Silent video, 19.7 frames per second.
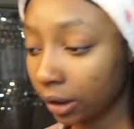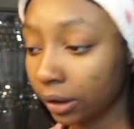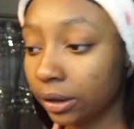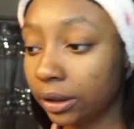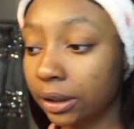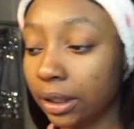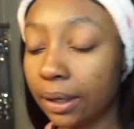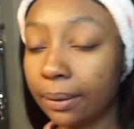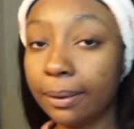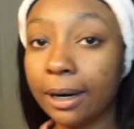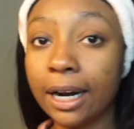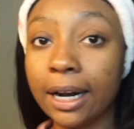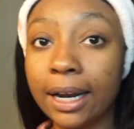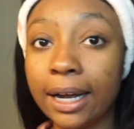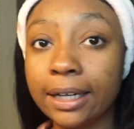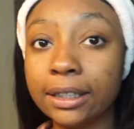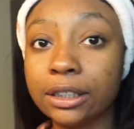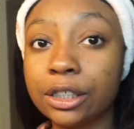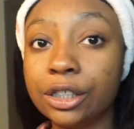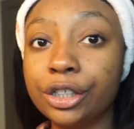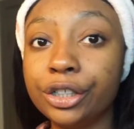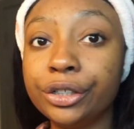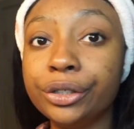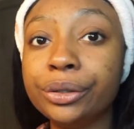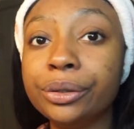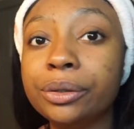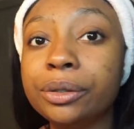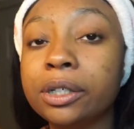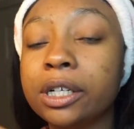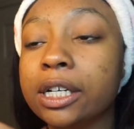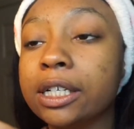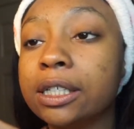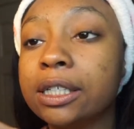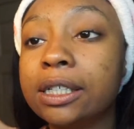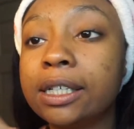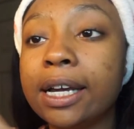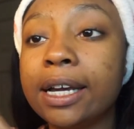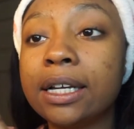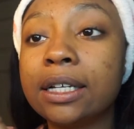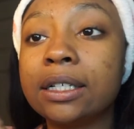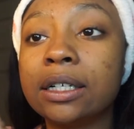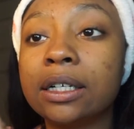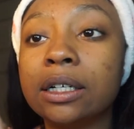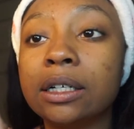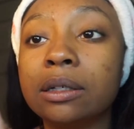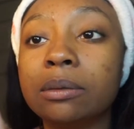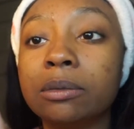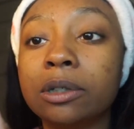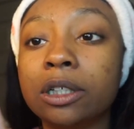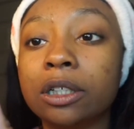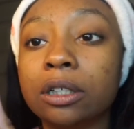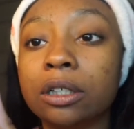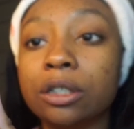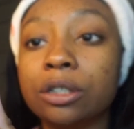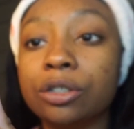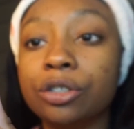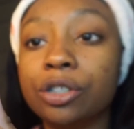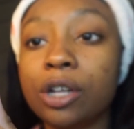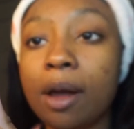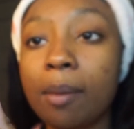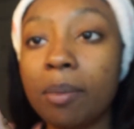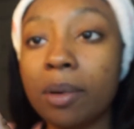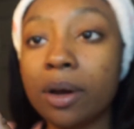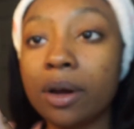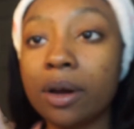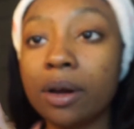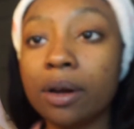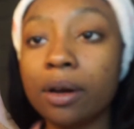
So what I like to do is take some on a little dropper.